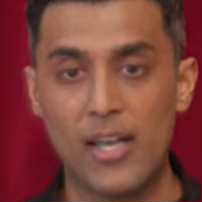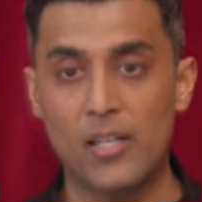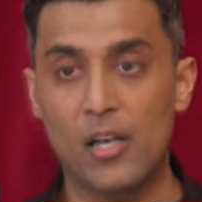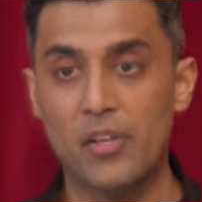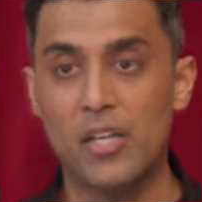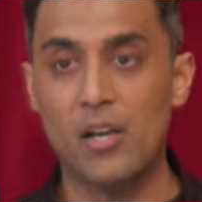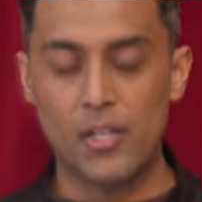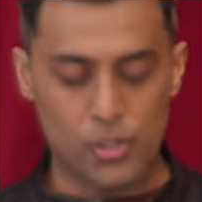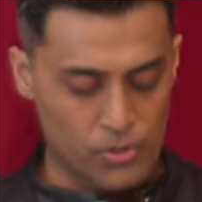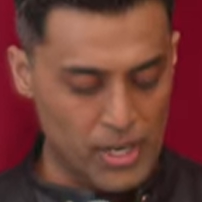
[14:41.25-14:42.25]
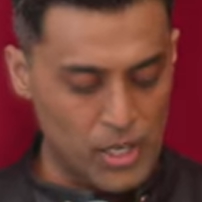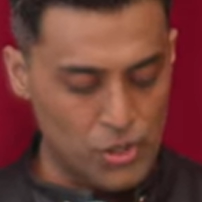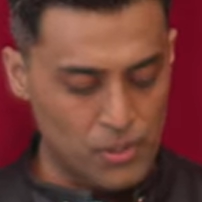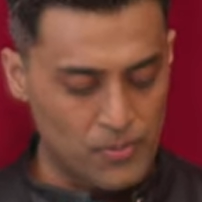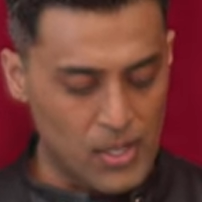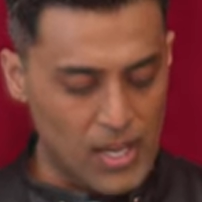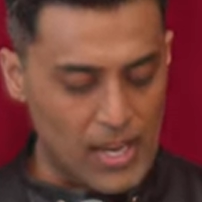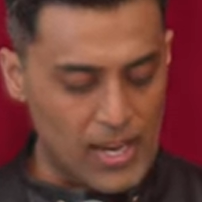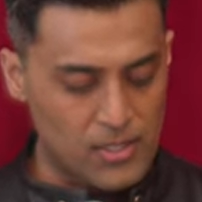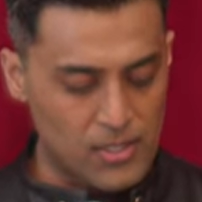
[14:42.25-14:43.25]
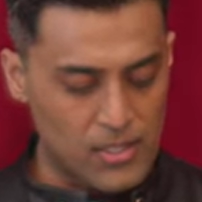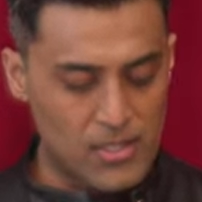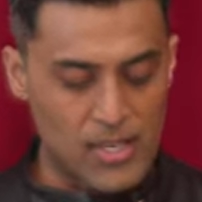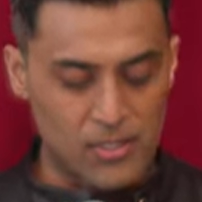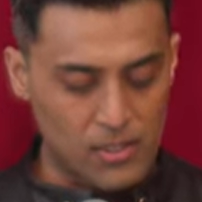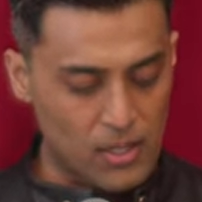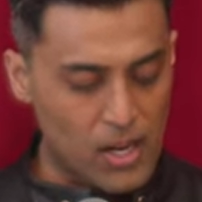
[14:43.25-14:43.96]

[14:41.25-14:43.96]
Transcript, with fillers: and loving God's creation. As it says in the